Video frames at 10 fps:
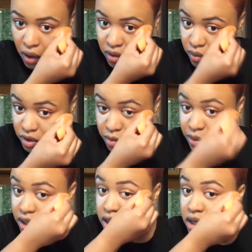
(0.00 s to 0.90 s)
When you're
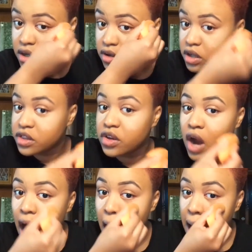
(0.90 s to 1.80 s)
blending underneath your
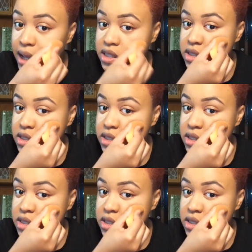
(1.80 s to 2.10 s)
eyes,